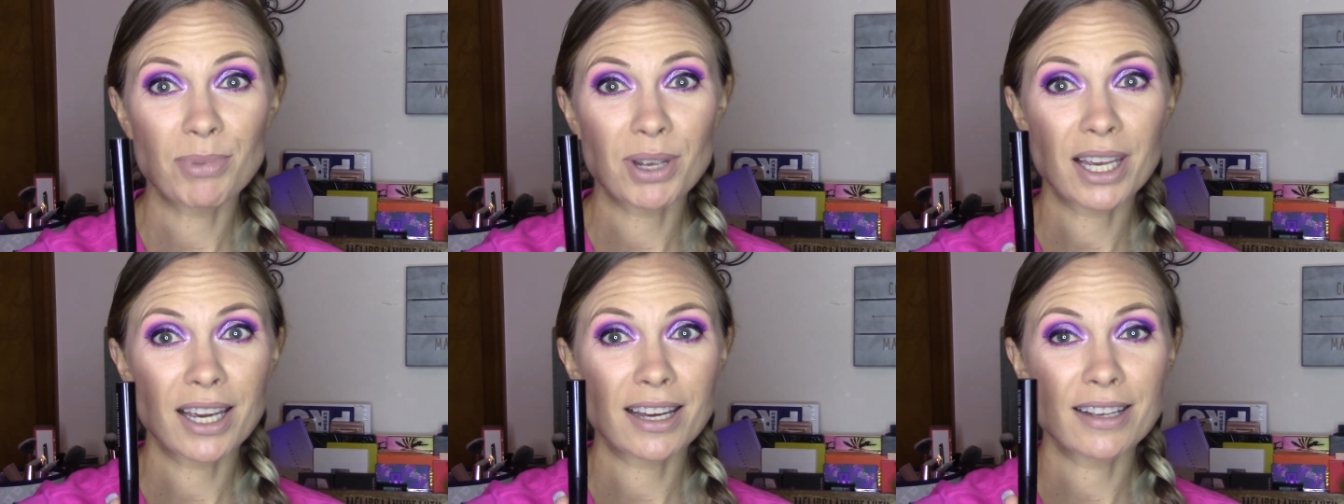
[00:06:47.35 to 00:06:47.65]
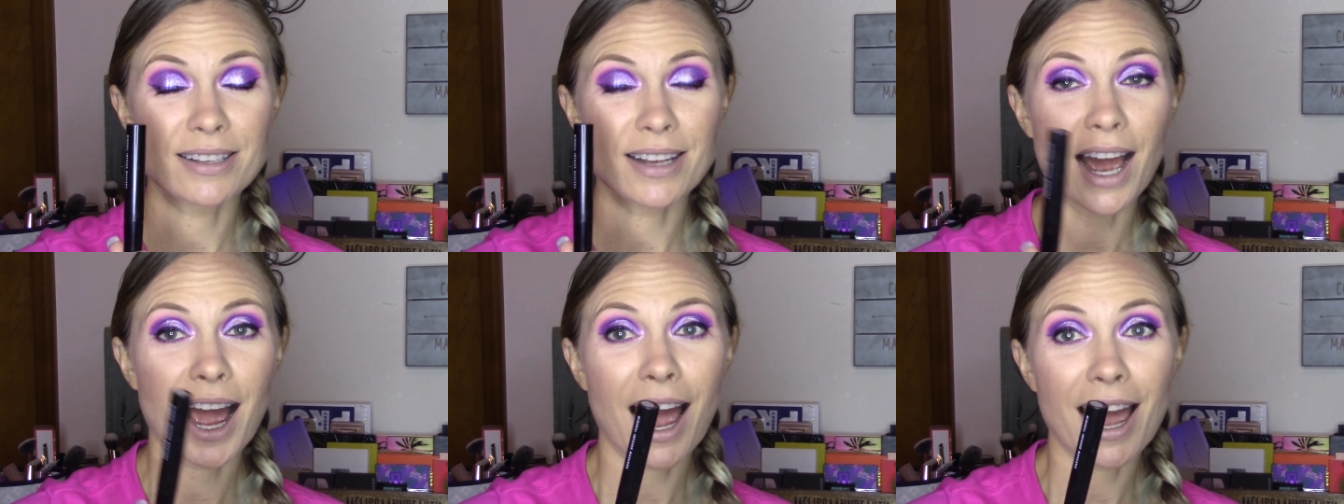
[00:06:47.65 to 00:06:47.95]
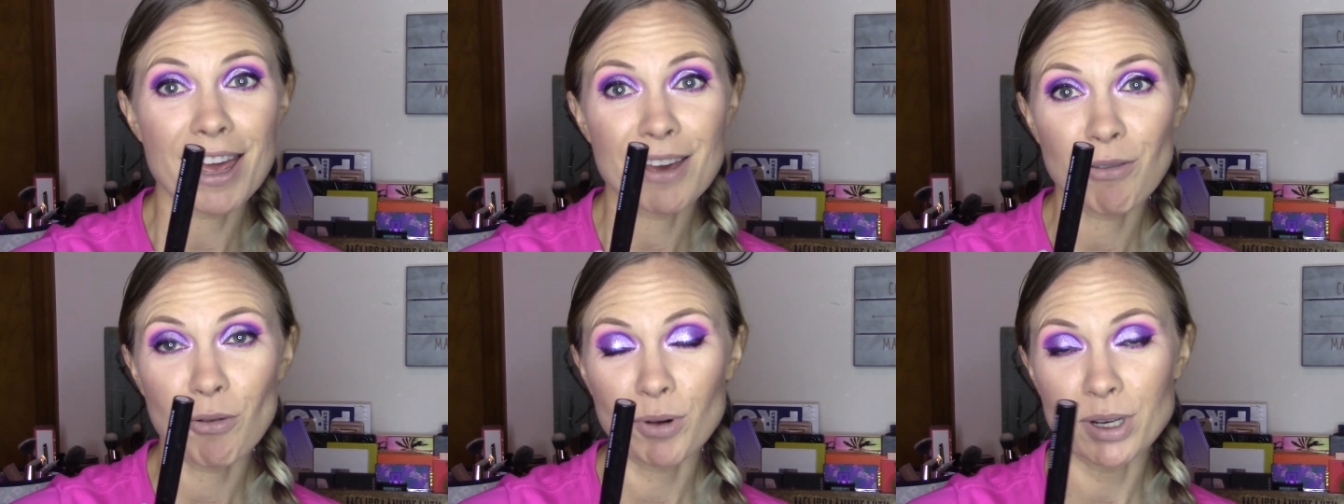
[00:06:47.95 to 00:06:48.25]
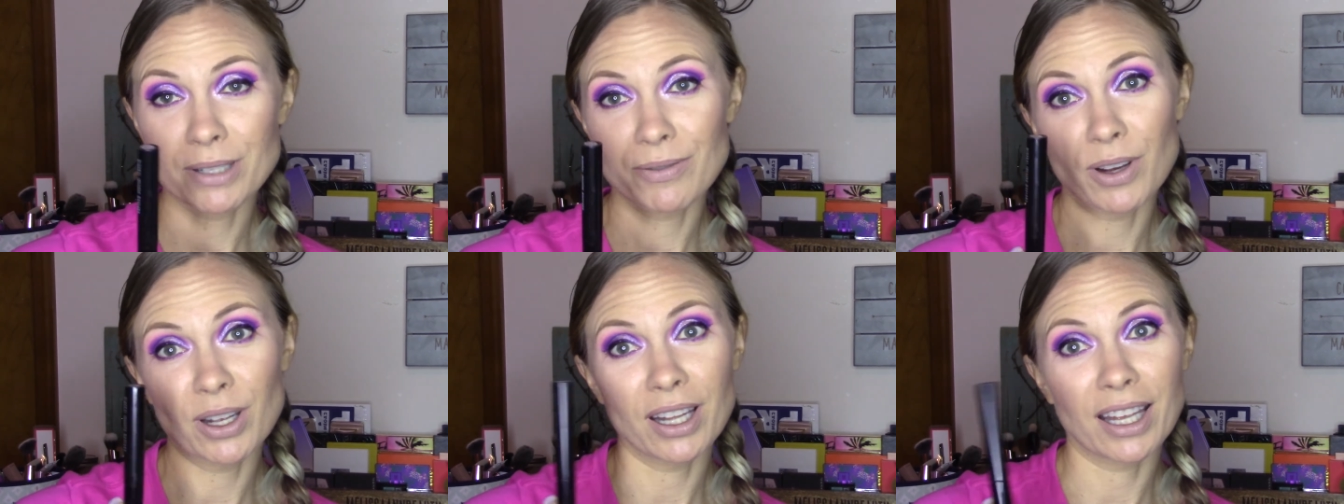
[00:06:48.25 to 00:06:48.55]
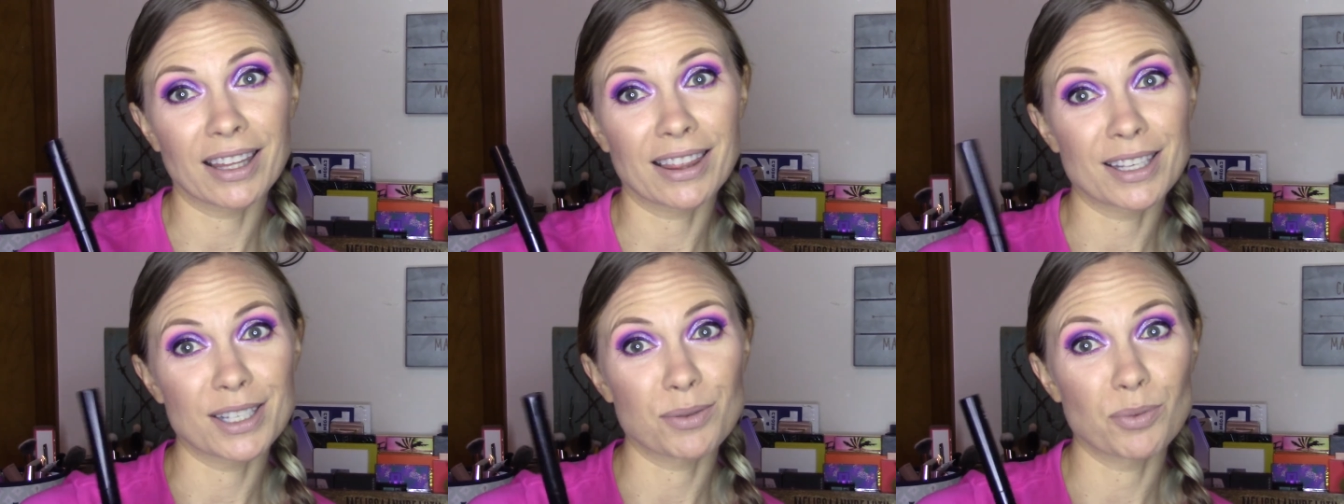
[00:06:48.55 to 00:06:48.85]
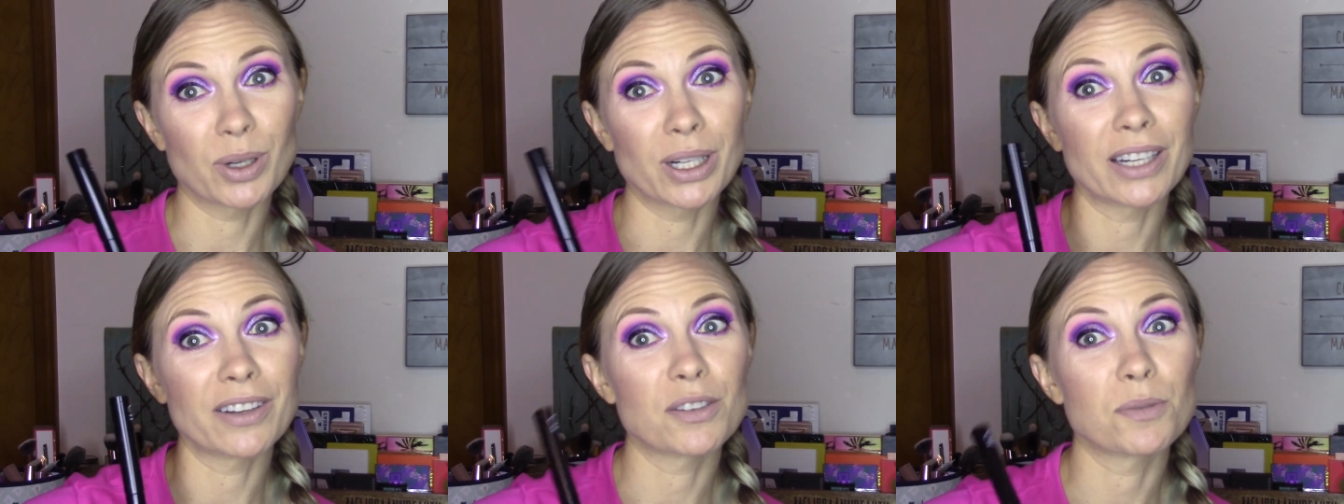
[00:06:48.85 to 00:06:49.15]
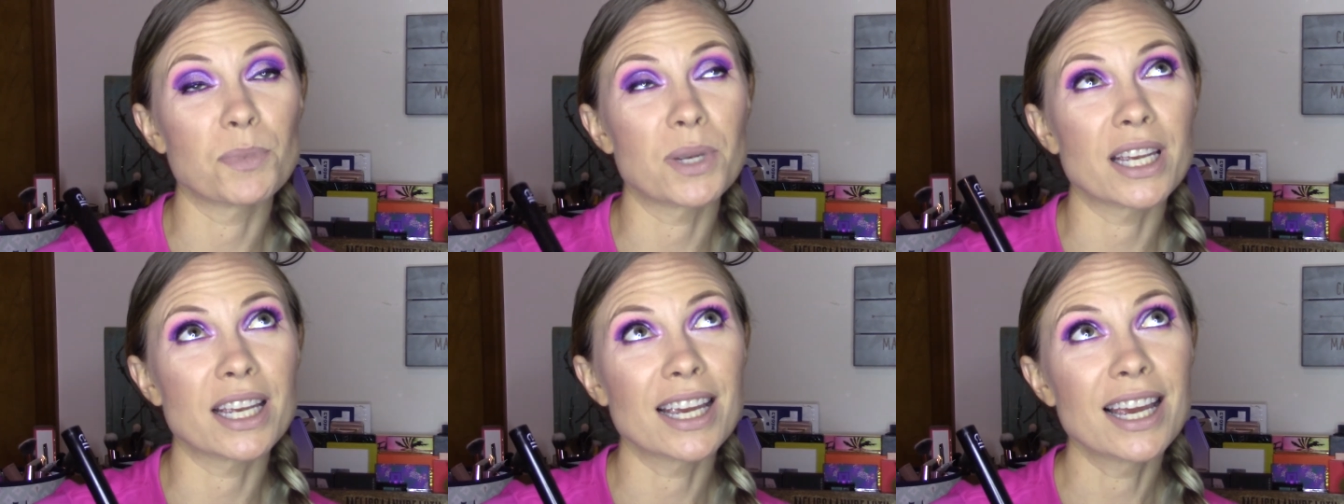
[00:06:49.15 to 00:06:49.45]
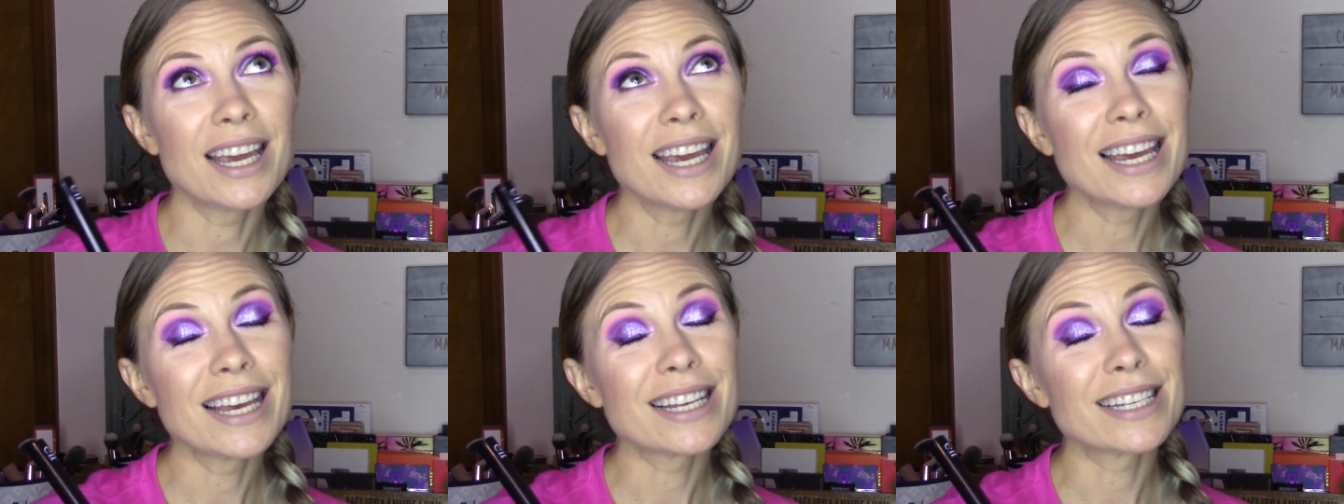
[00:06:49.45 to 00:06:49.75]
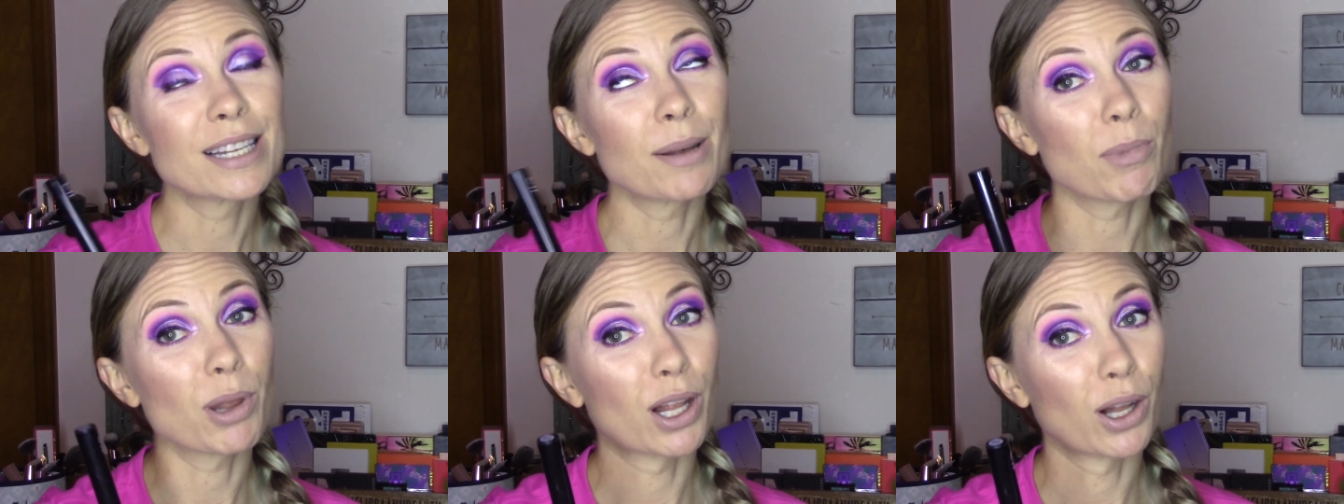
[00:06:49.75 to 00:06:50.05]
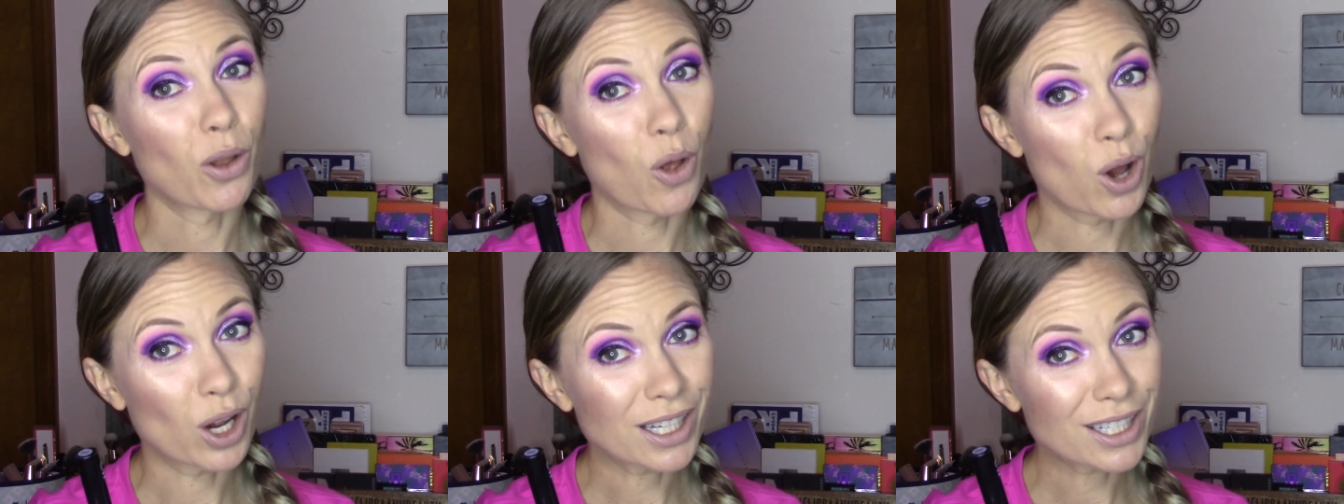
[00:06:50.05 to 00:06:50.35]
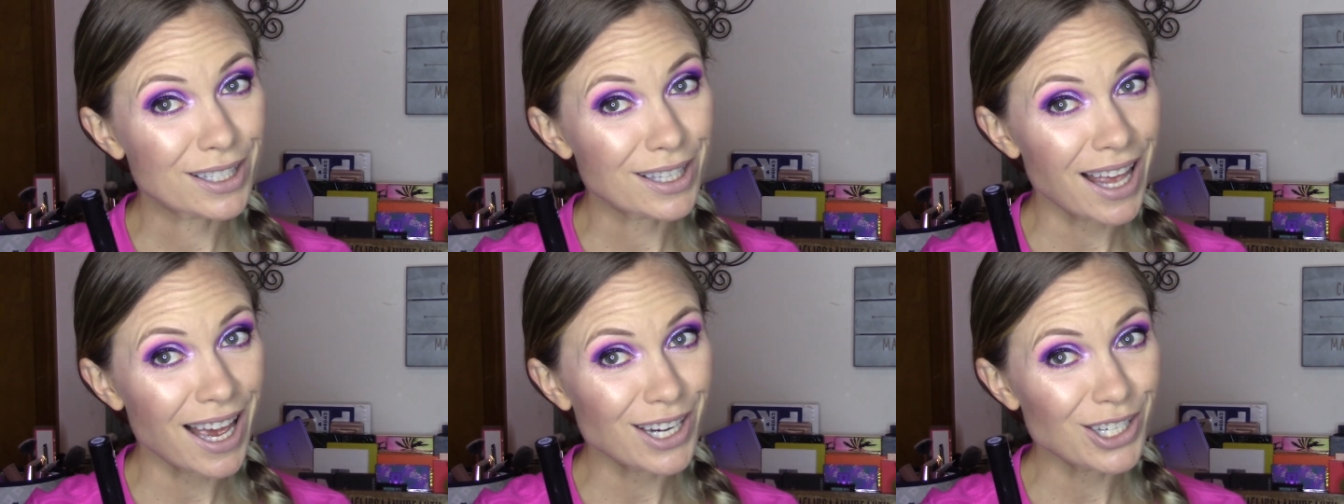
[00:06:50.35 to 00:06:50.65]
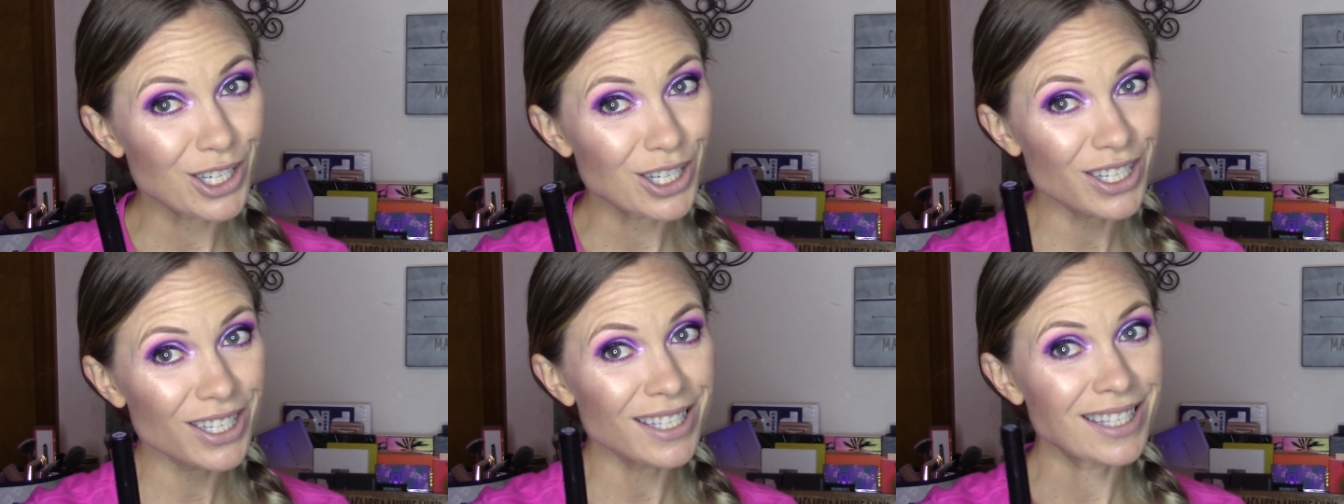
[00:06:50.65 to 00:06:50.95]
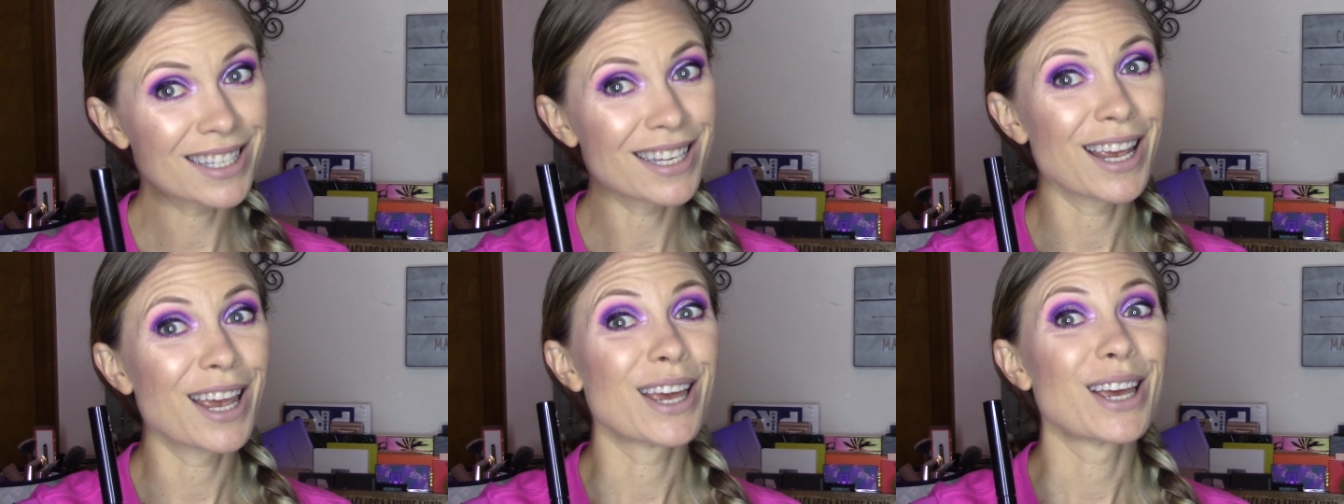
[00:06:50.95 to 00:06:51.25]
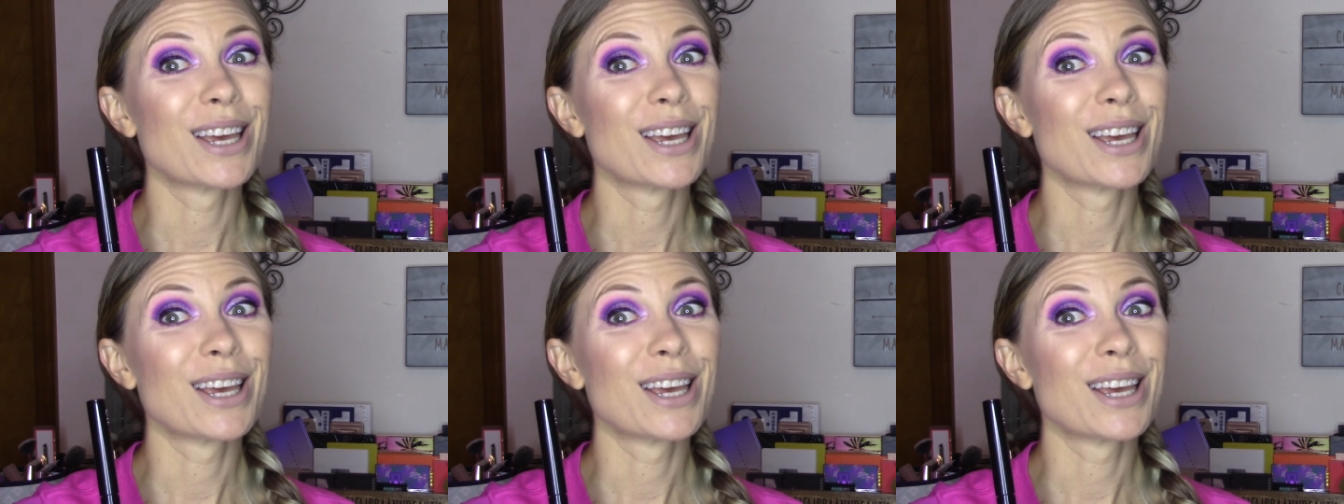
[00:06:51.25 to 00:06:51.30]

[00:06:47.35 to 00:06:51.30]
because I have always felt like this one gives me some of the longest lashes.